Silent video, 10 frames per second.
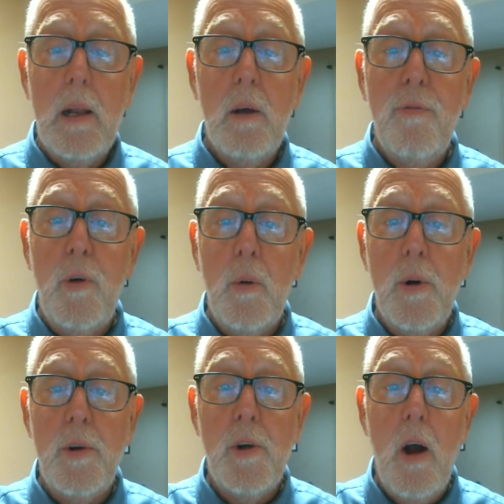I look
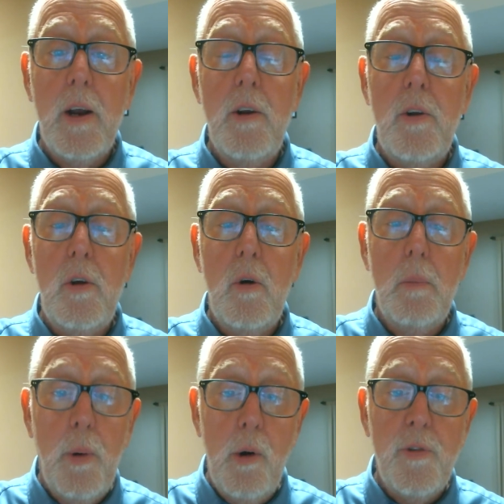forward to talking to you
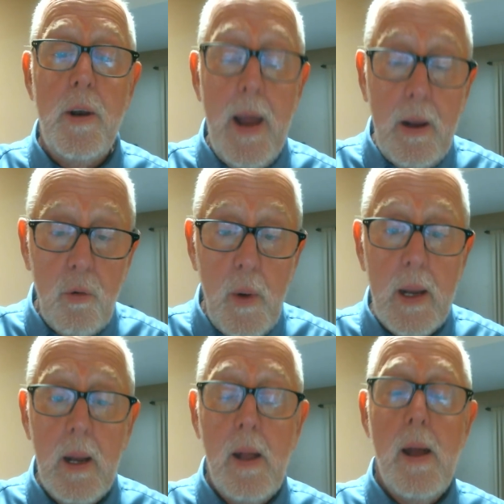in person next
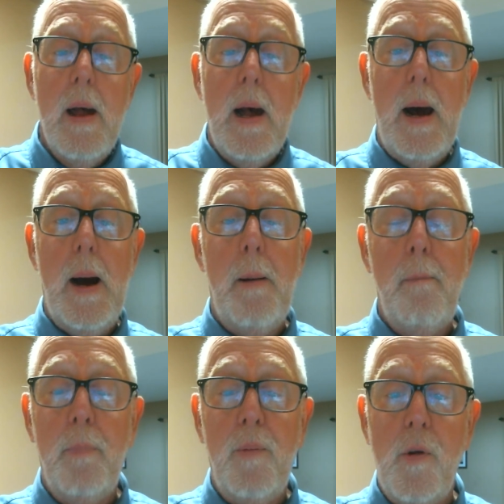week.
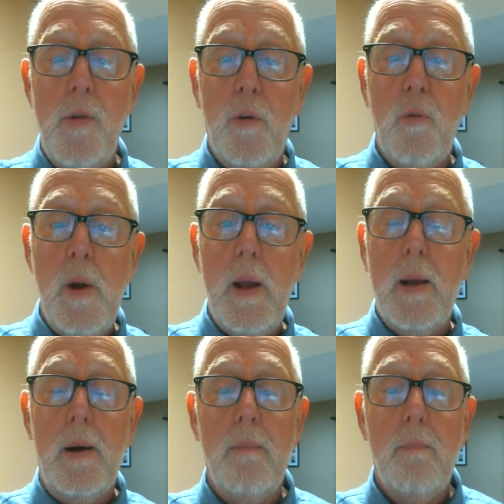But for this week,
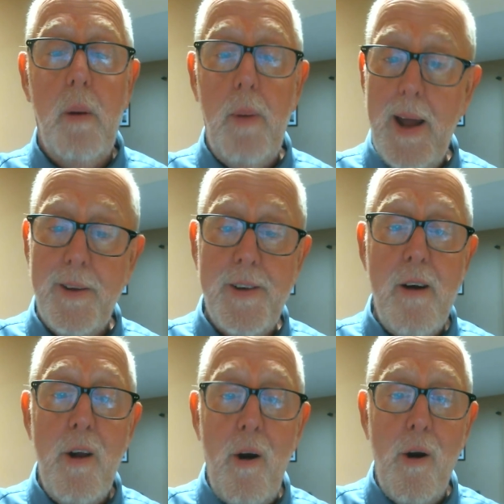heads
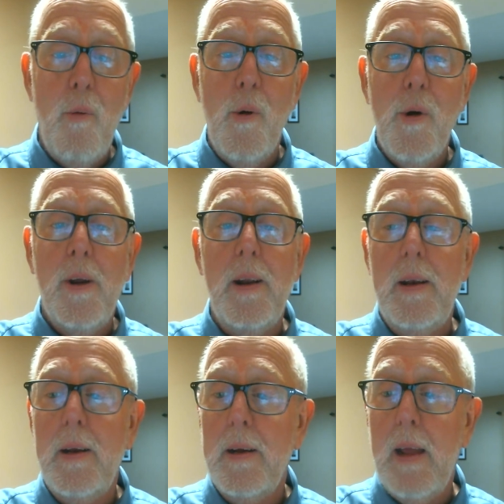down, hard at work,
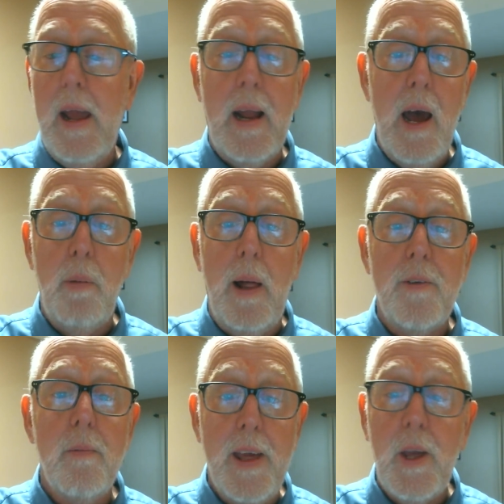and God
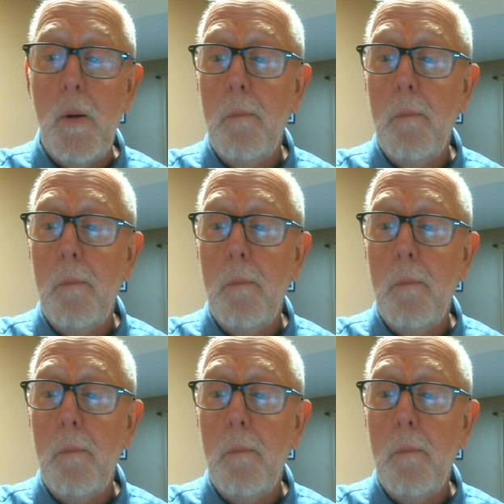bless. Thank you.